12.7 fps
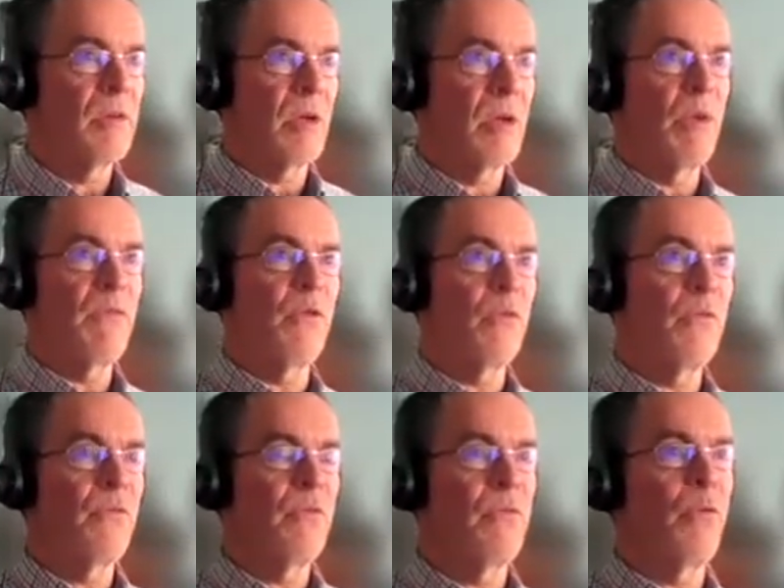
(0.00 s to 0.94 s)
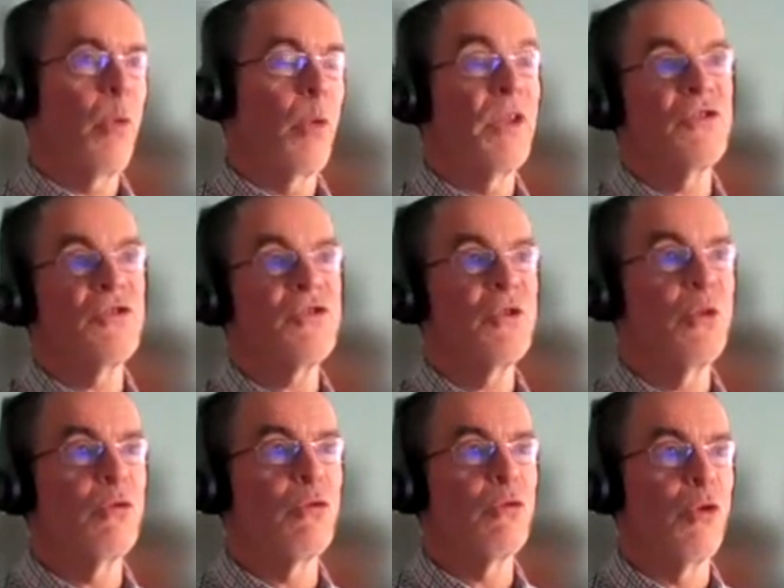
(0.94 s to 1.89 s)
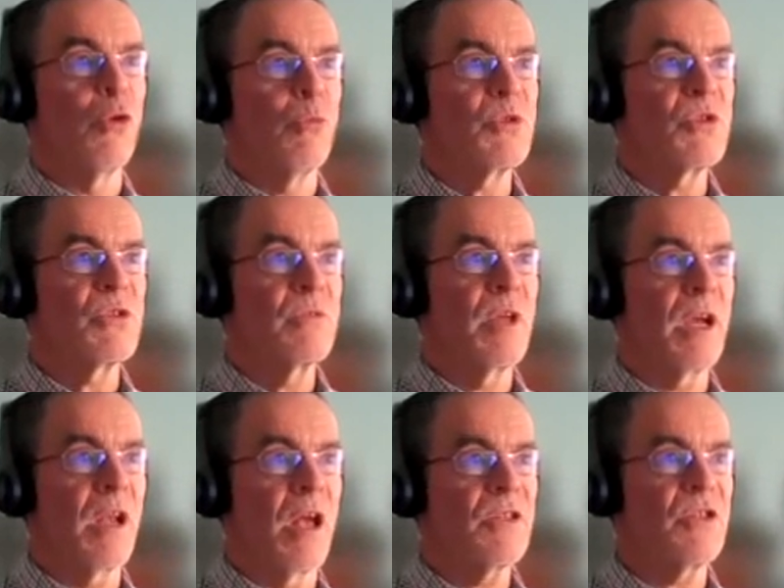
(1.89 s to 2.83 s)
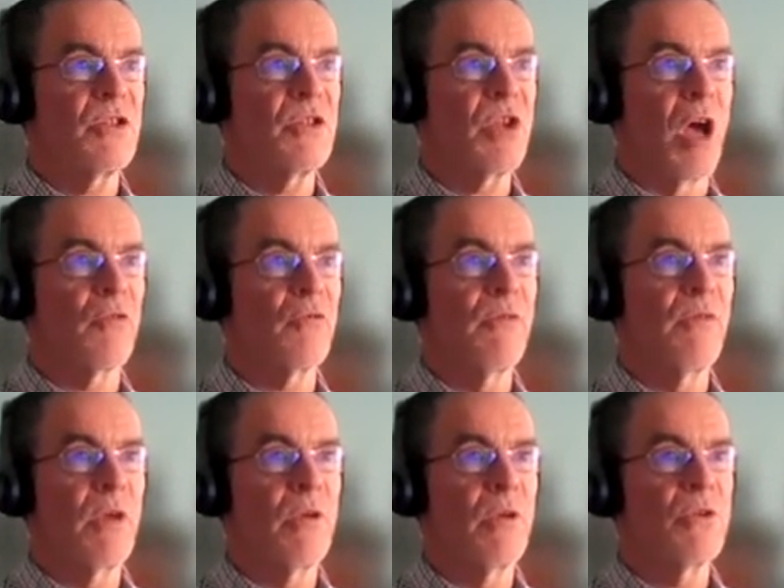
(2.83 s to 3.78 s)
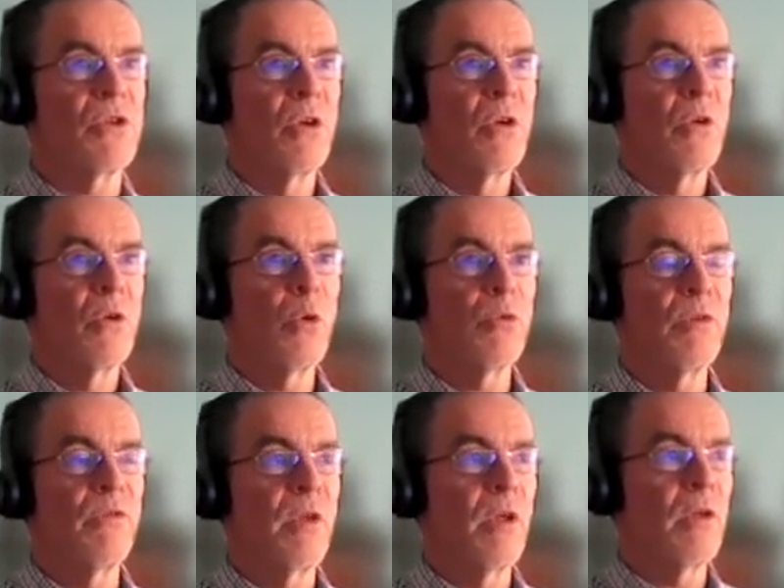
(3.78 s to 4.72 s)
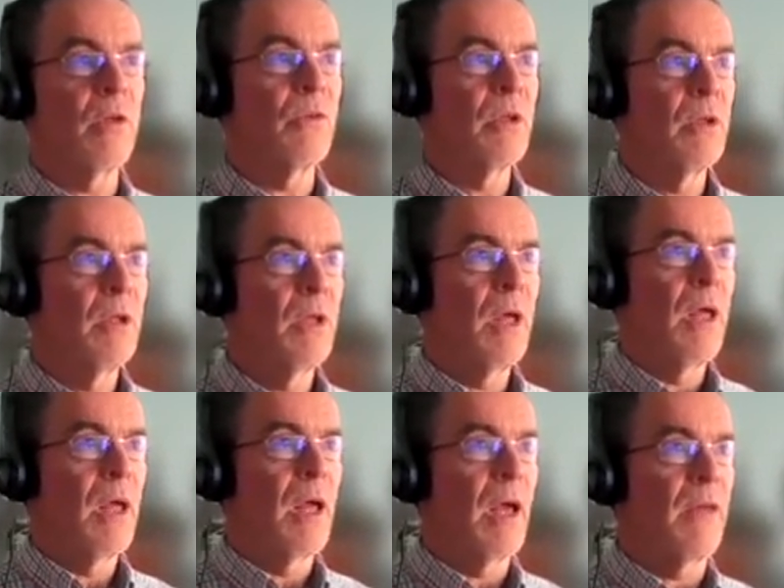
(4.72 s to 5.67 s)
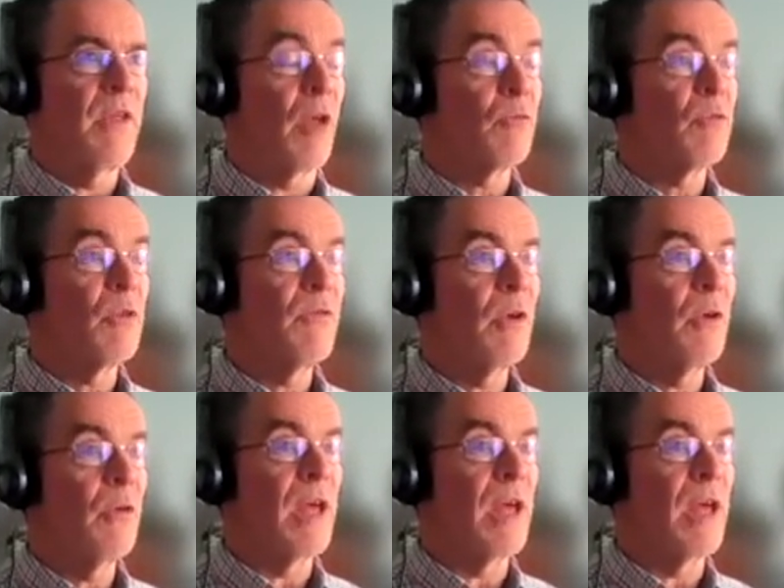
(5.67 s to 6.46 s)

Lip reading: can fall into two groups. They're classed as unreviewed or reviewed. And the unreviewed